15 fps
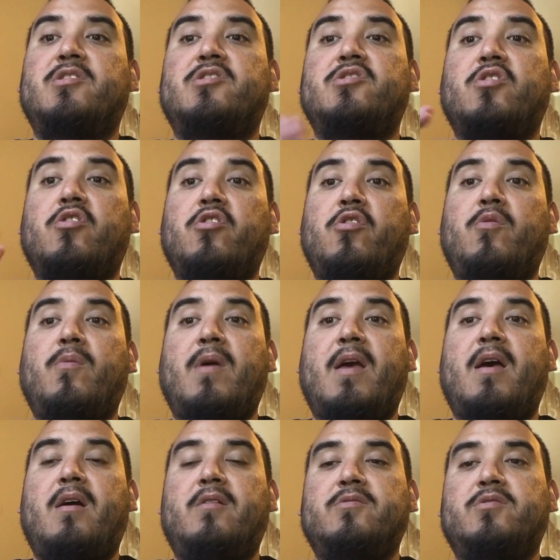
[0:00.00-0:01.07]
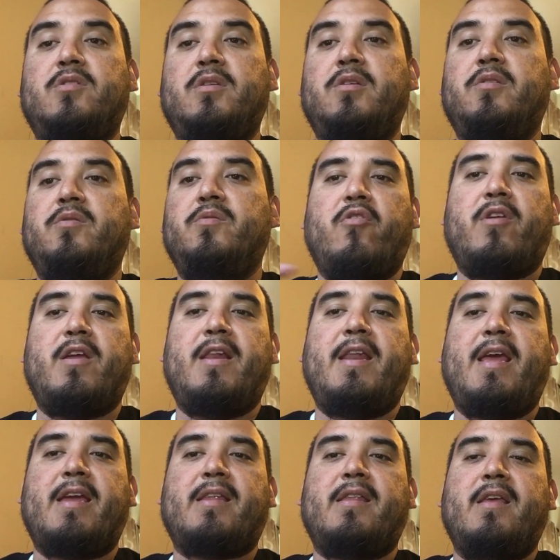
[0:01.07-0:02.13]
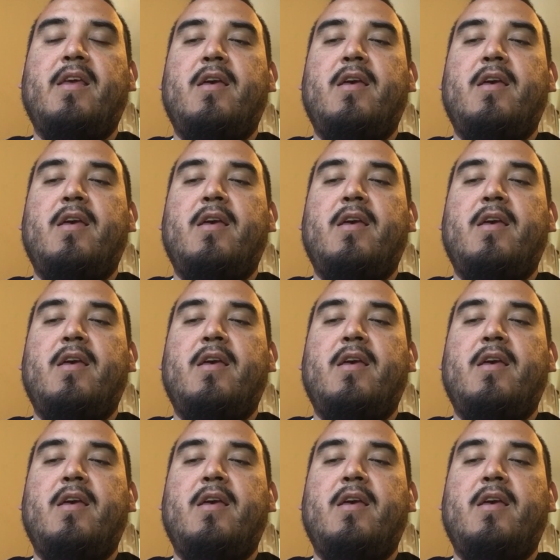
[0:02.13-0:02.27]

show you how to use Kinect